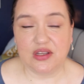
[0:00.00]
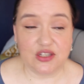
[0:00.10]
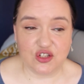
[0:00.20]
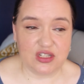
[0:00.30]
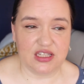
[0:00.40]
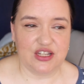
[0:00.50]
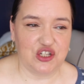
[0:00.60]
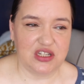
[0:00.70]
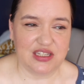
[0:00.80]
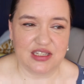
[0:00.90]
because I just think
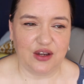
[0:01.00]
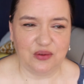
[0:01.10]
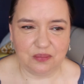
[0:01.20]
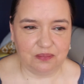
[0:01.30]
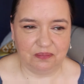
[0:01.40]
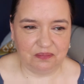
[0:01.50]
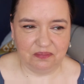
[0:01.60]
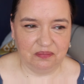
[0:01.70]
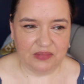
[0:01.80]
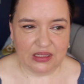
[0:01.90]
she's so,
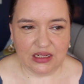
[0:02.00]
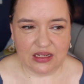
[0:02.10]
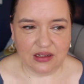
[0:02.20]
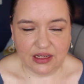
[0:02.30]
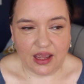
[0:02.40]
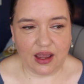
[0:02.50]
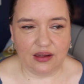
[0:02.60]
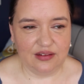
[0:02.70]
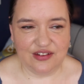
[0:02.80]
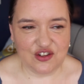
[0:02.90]

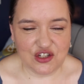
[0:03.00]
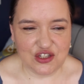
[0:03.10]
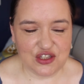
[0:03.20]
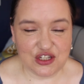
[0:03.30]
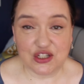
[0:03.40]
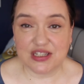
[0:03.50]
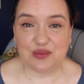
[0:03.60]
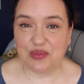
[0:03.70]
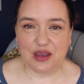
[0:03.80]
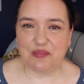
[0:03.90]
yeah, she there's just
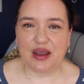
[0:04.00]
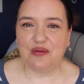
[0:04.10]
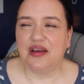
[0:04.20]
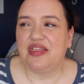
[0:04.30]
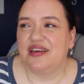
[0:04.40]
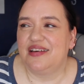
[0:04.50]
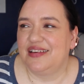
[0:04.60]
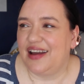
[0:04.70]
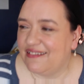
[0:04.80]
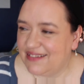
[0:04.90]
something about her
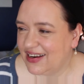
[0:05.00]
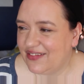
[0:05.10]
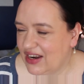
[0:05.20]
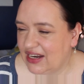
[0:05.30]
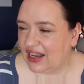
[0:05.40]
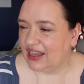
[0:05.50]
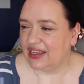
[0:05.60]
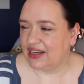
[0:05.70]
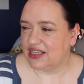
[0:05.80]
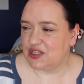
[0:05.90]
that I really really
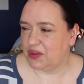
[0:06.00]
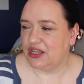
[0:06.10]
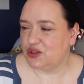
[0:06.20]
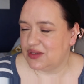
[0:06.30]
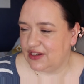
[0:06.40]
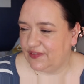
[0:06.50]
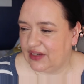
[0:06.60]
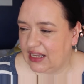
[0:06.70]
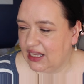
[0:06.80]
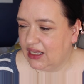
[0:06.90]
like and her speech was
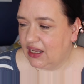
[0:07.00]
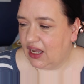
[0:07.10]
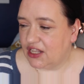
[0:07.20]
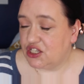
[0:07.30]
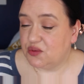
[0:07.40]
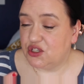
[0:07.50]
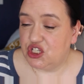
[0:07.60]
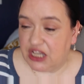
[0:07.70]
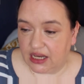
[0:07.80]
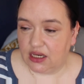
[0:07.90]
lovely and she was
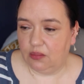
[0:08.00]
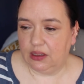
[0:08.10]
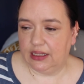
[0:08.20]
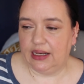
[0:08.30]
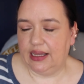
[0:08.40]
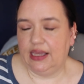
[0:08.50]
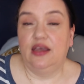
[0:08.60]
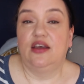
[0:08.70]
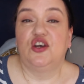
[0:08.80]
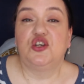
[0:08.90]

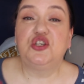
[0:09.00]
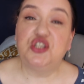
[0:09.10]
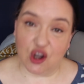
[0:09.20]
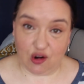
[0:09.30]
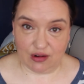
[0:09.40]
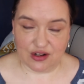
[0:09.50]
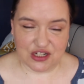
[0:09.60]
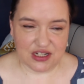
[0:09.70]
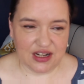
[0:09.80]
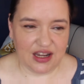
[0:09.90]
genuinely
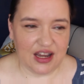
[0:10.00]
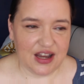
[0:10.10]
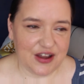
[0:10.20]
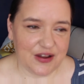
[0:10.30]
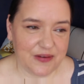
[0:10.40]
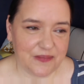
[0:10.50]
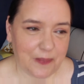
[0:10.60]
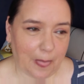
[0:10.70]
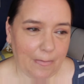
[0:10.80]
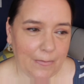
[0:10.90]
shocked
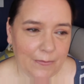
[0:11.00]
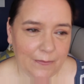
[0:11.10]
um,